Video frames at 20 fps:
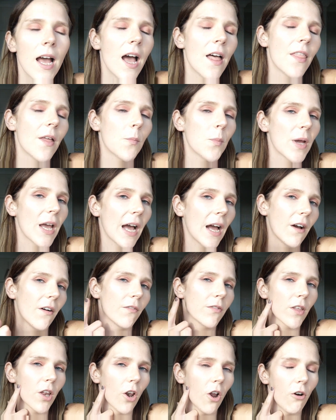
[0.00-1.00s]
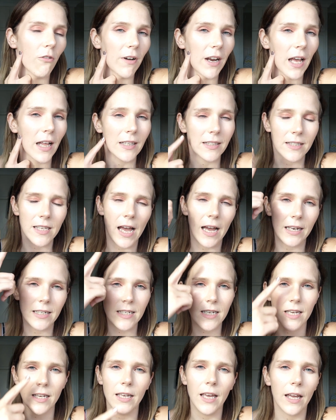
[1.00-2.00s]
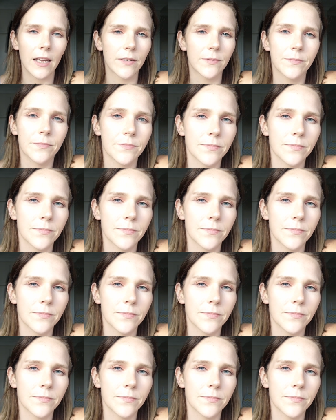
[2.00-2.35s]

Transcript: And then we have the L'Oreal side here.